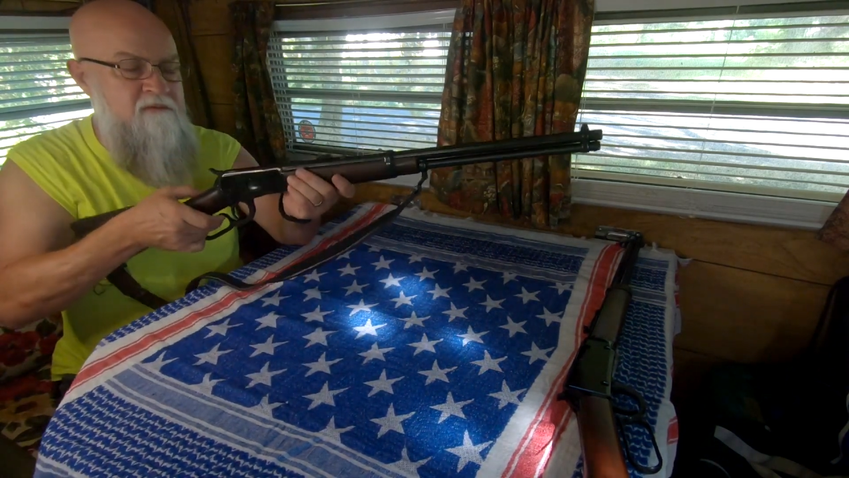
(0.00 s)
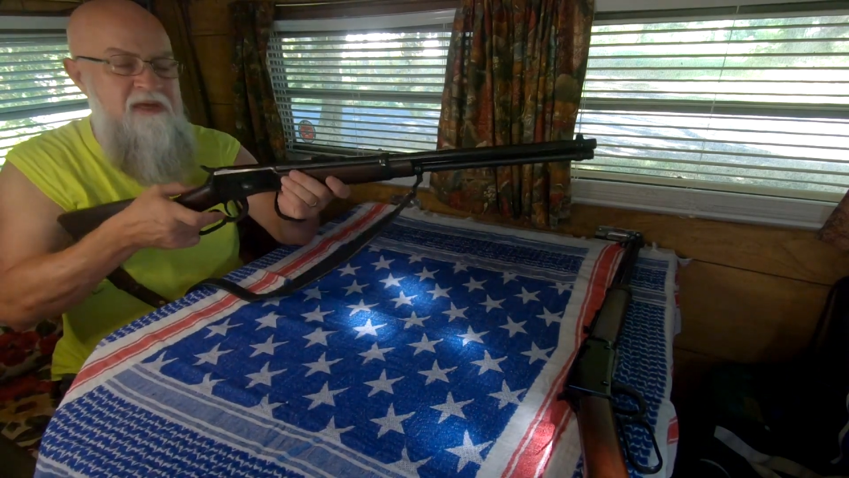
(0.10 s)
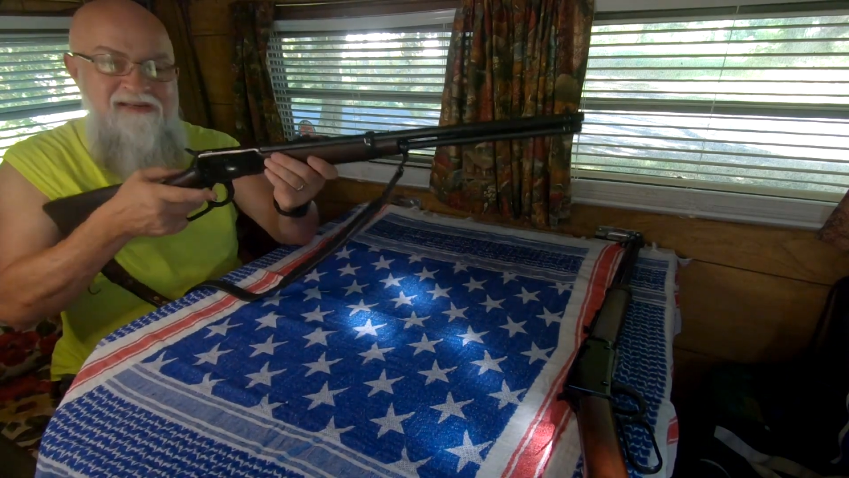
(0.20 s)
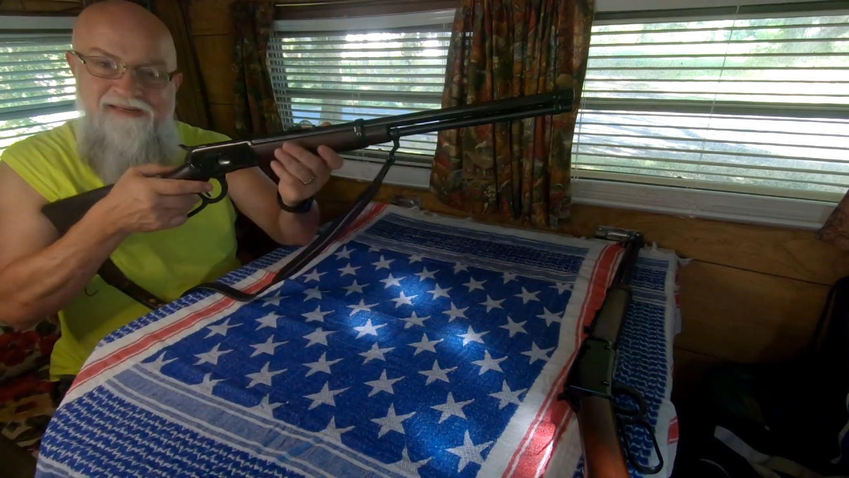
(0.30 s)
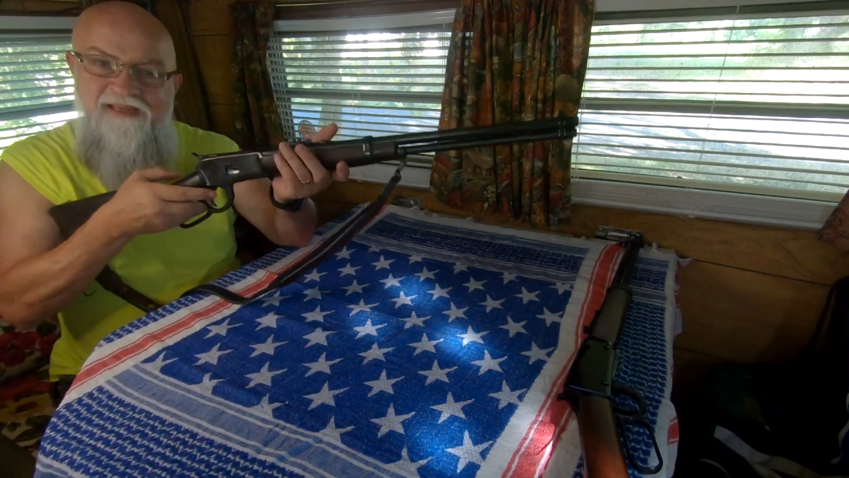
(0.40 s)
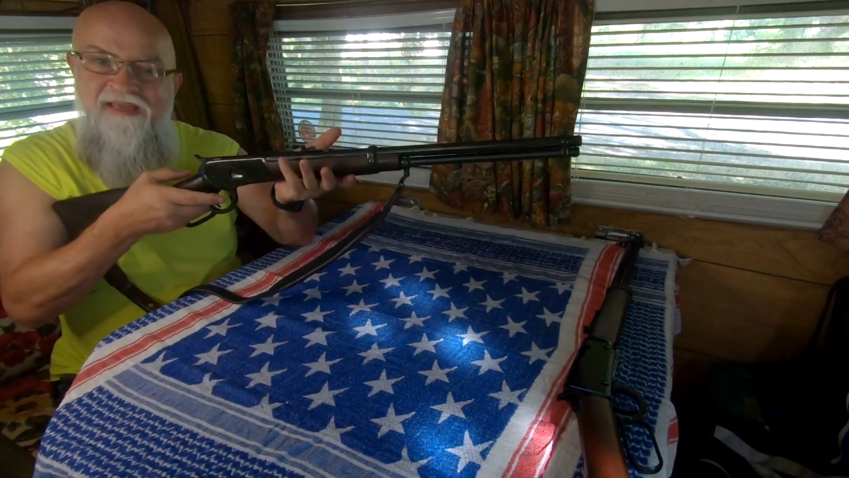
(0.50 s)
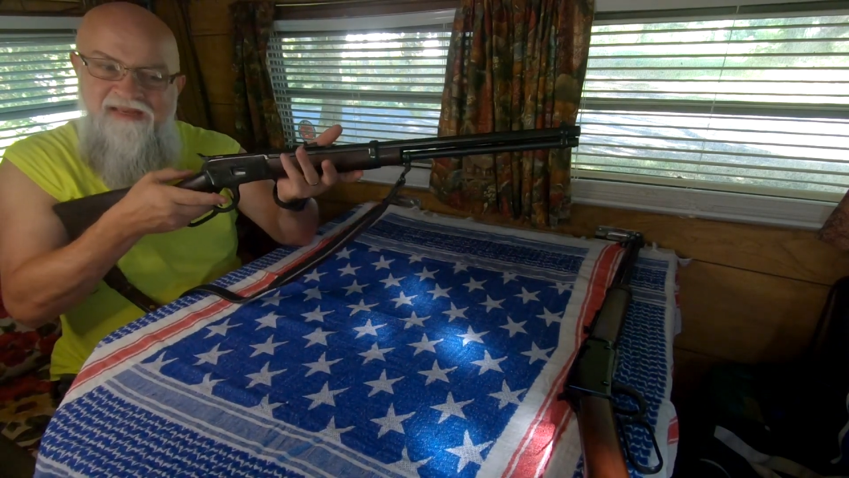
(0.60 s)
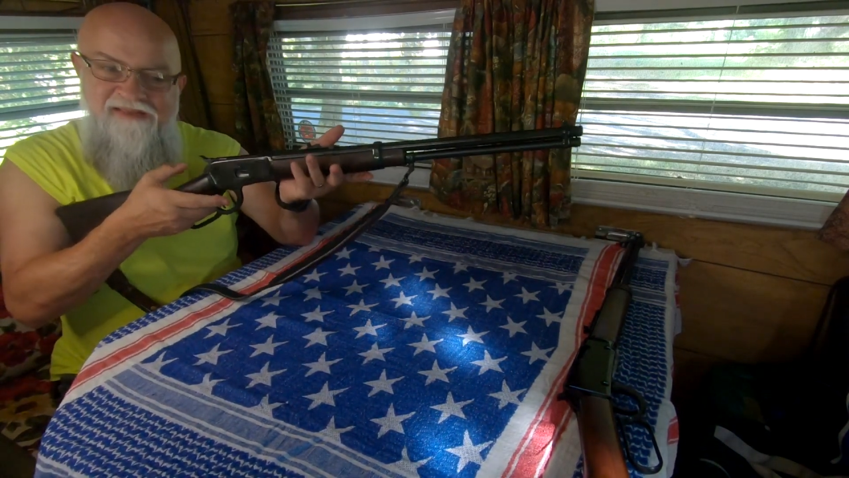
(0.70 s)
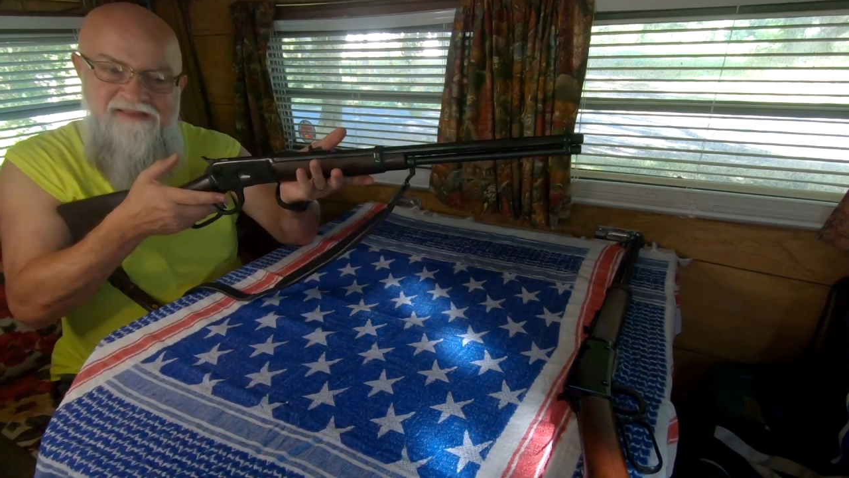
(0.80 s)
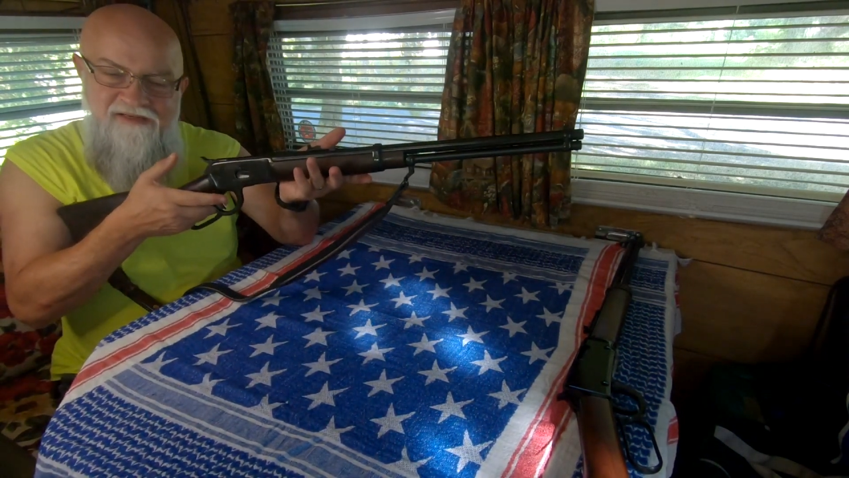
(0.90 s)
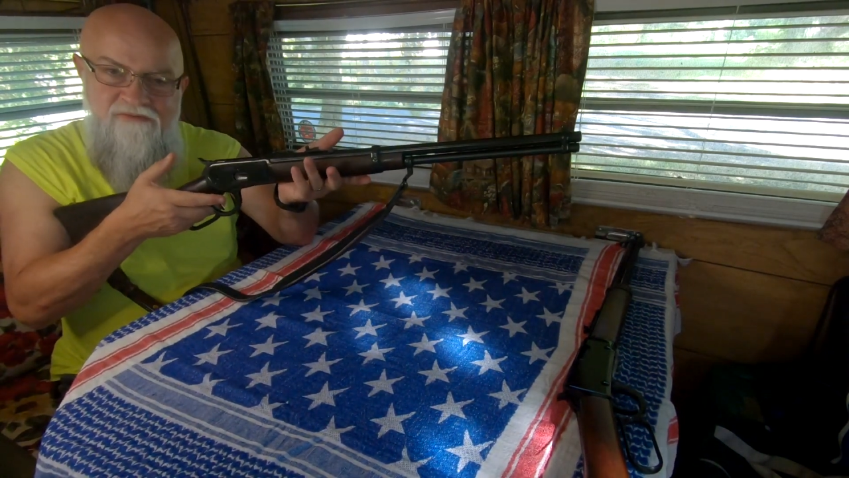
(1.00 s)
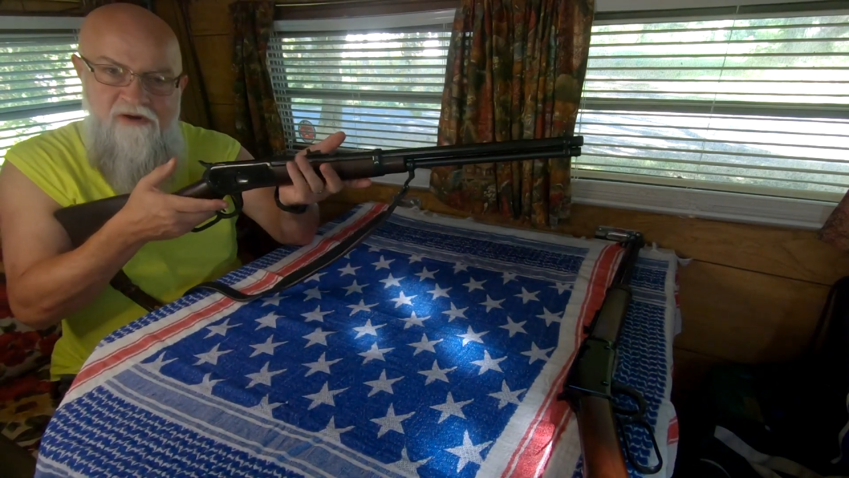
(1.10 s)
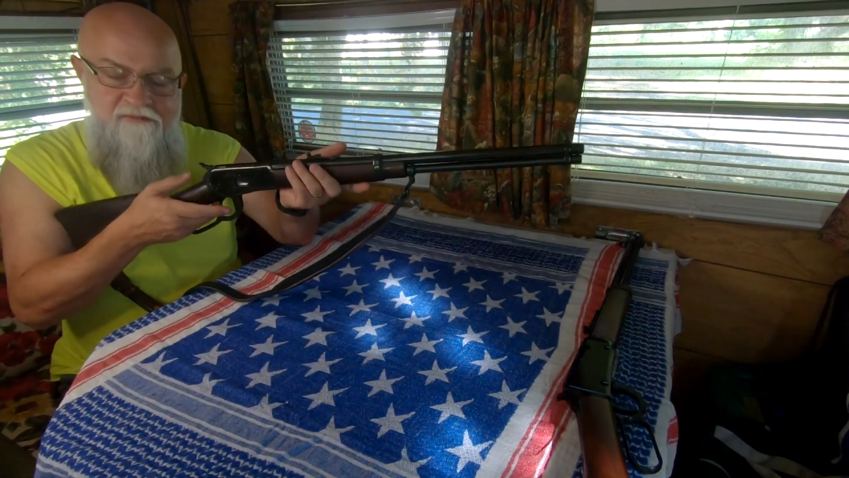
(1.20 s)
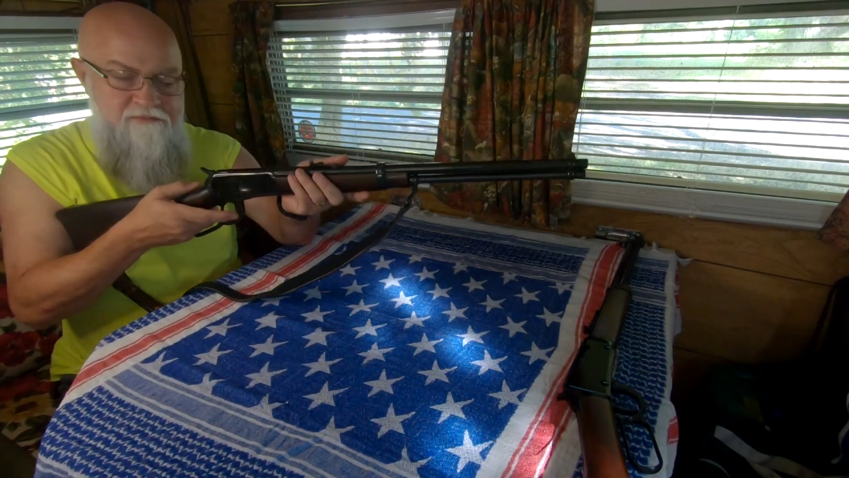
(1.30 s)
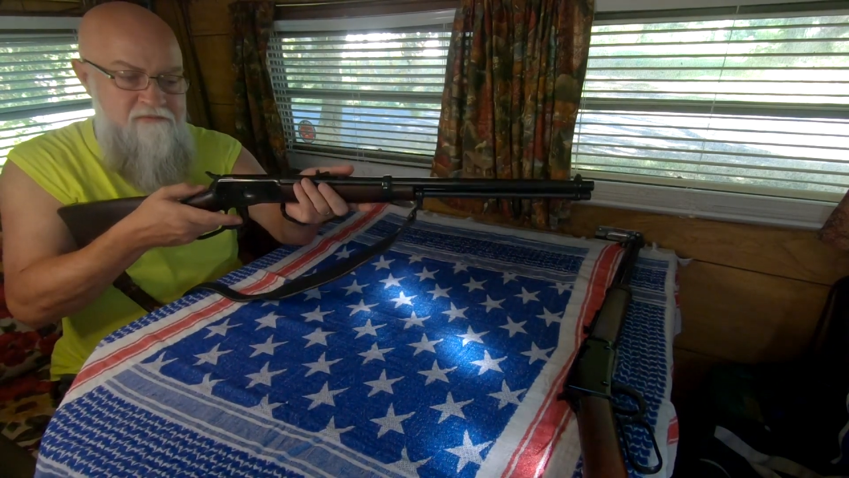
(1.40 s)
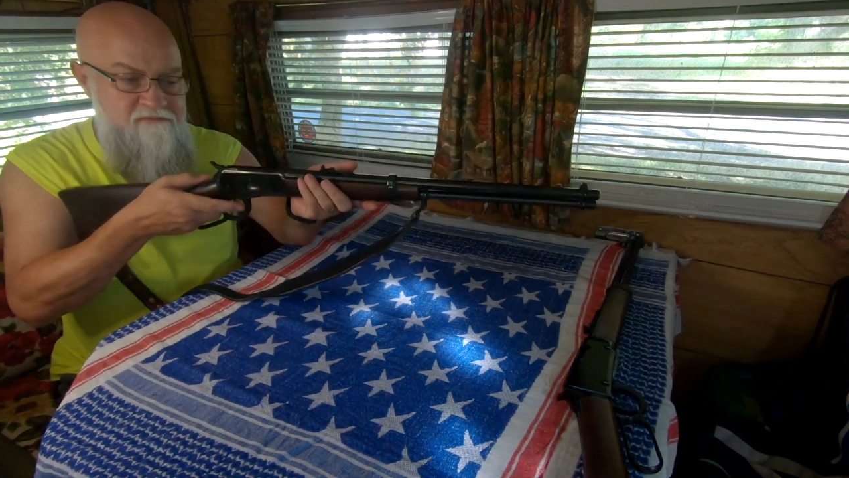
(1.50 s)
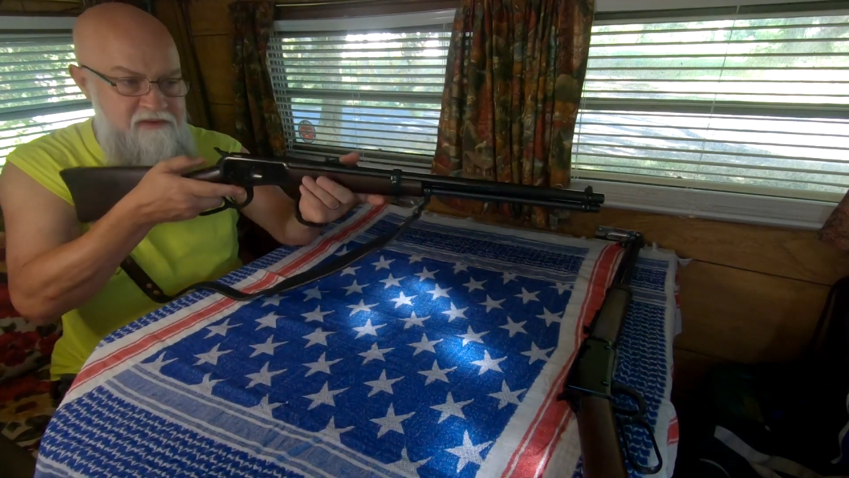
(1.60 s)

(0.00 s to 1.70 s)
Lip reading: and this rifle